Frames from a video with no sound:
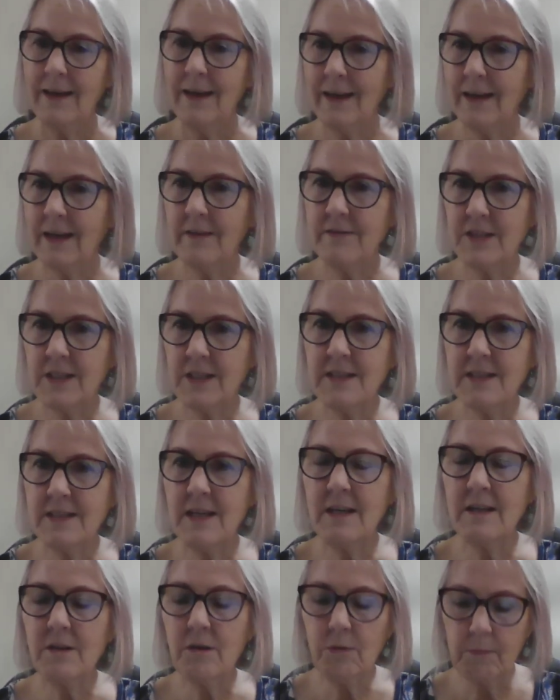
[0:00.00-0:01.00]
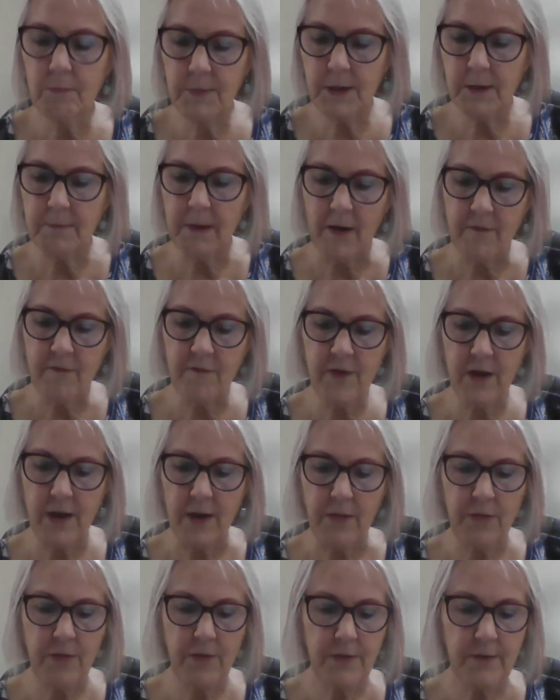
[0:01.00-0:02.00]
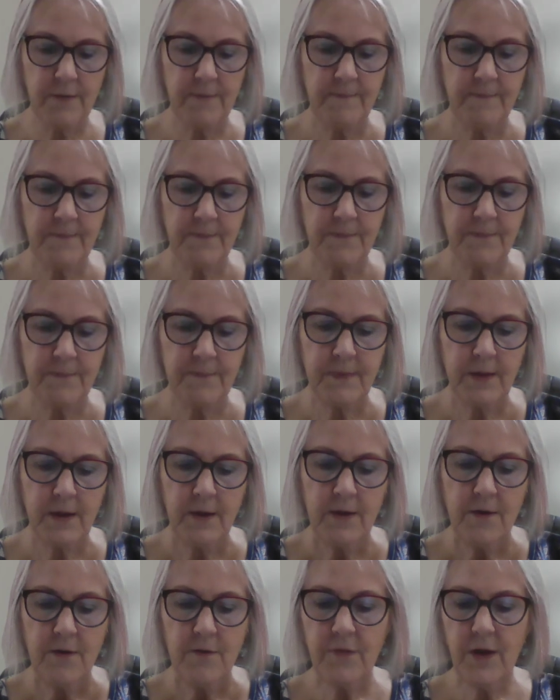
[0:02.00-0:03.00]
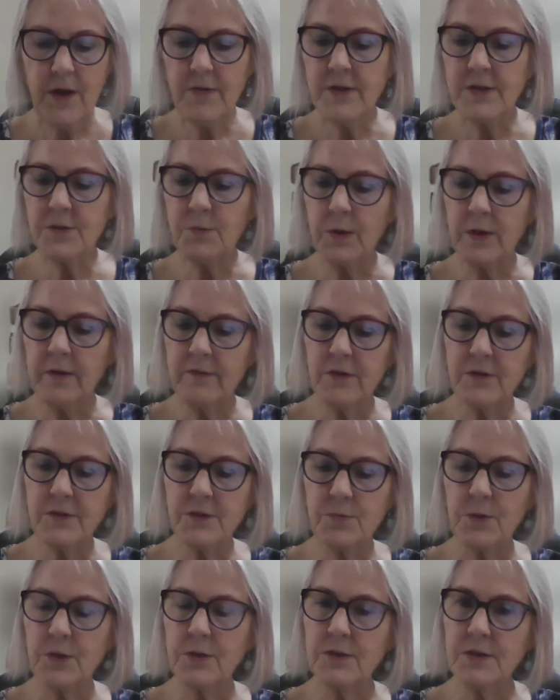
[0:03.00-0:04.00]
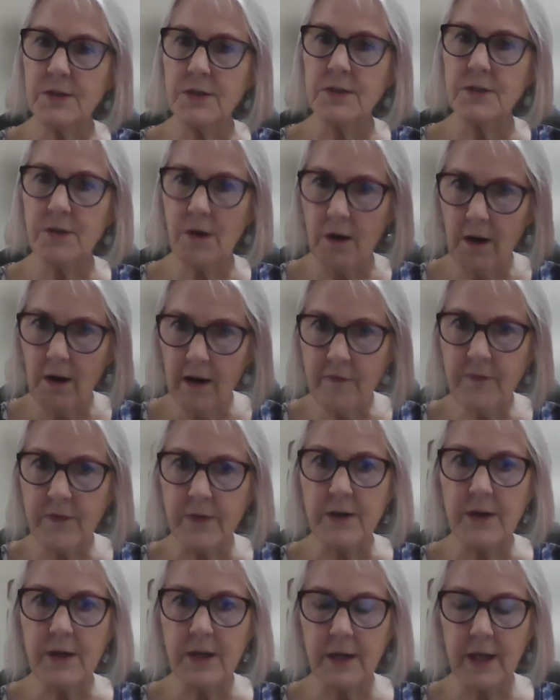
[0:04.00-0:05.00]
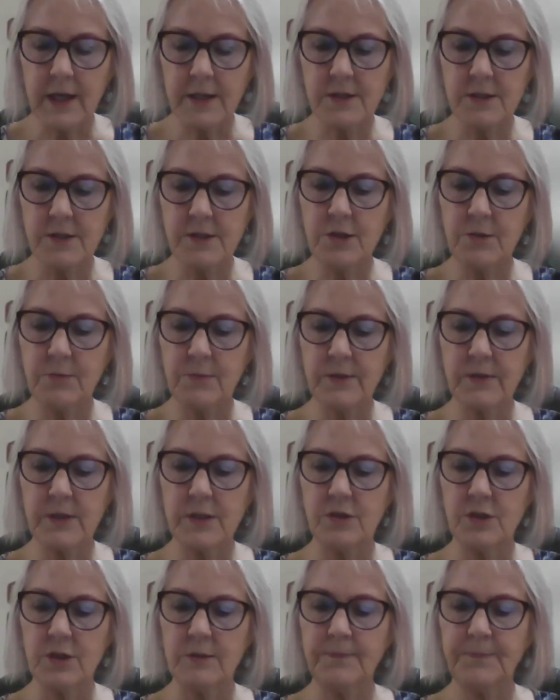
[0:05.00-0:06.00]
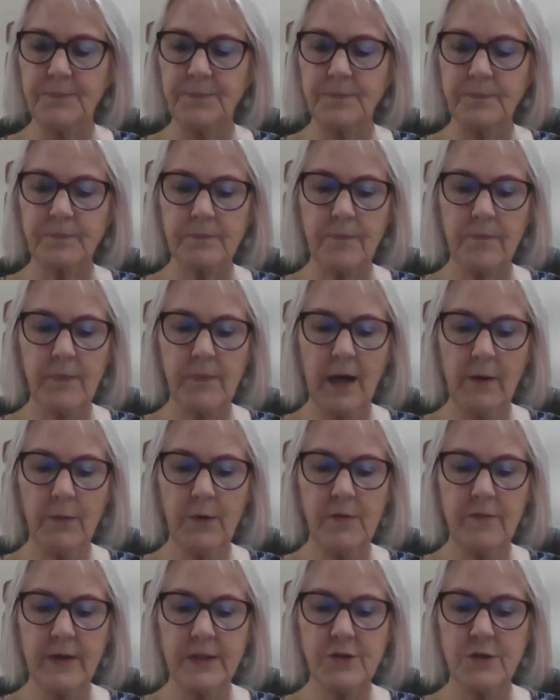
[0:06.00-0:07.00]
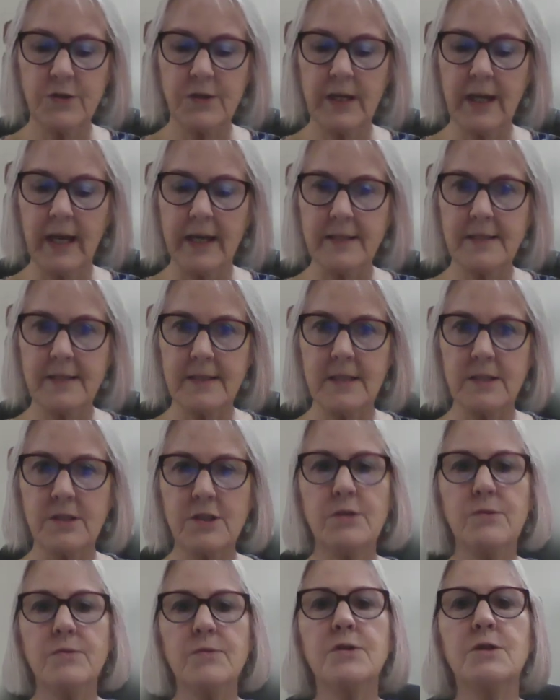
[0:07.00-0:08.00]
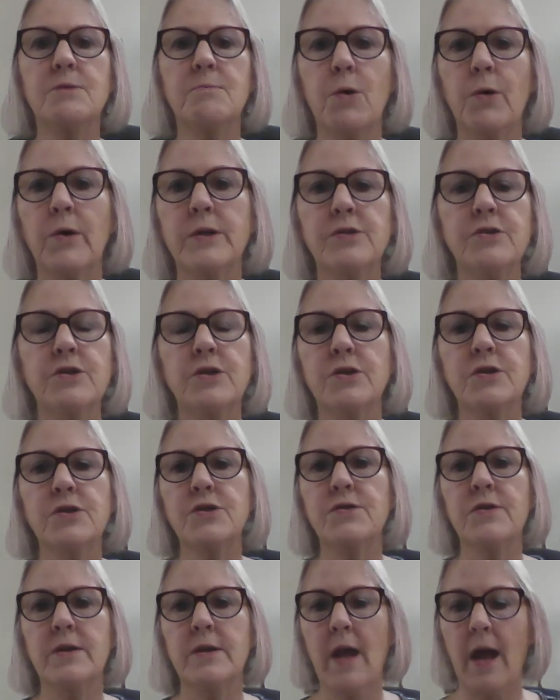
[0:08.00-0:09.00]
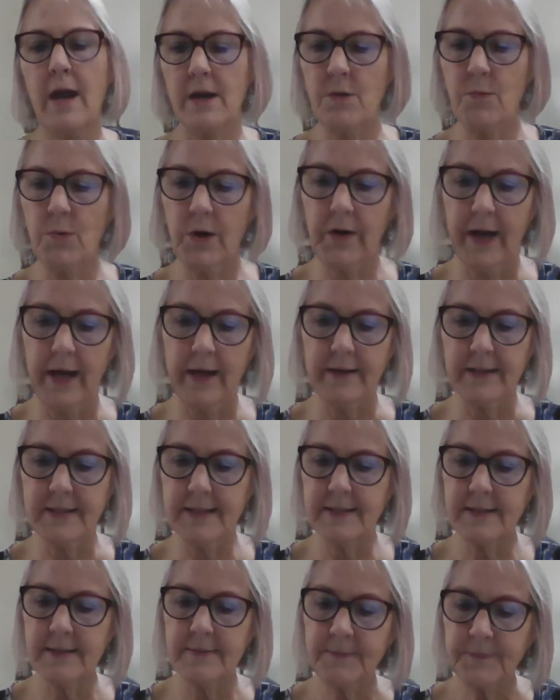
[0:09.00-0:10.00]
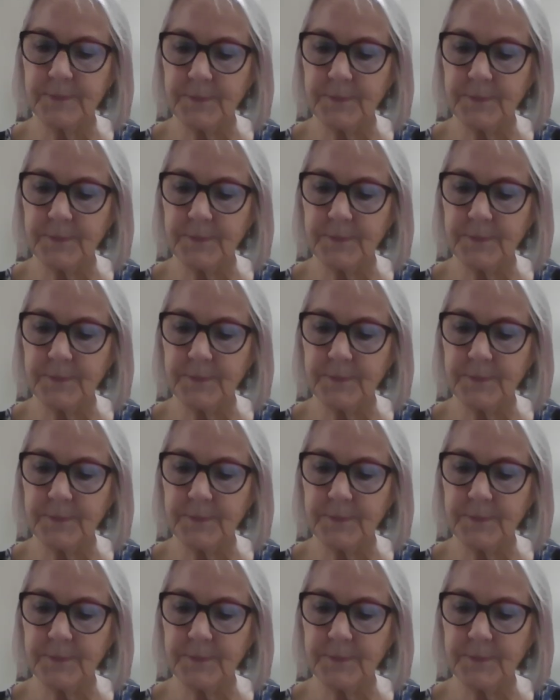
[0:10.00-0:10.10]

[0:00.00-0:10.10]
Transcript: And I've just seen a little bit about faith. Faith is one of those words that's often connected to religion. I would venture to guess that it's used more in church than anywhere else.